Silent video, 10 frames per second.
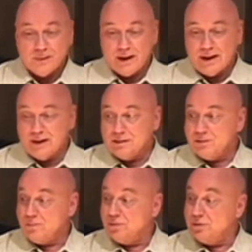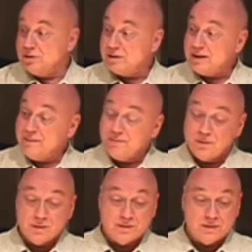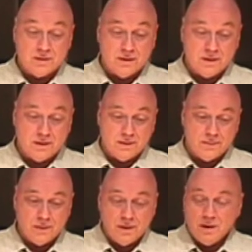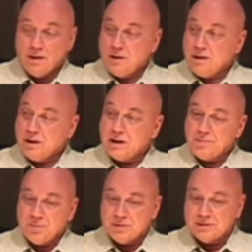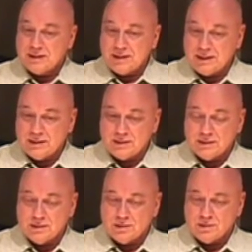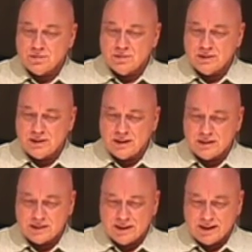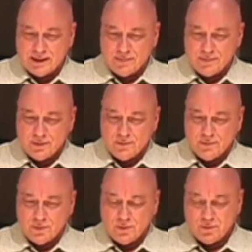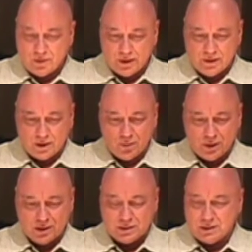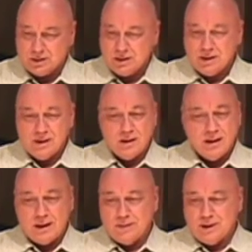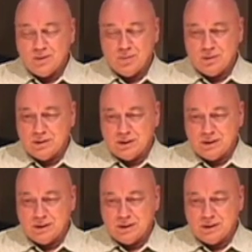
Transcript: And it's the same for this couple of the CDs, these 2 CDs that I have, the one with Eric Uweza, they would,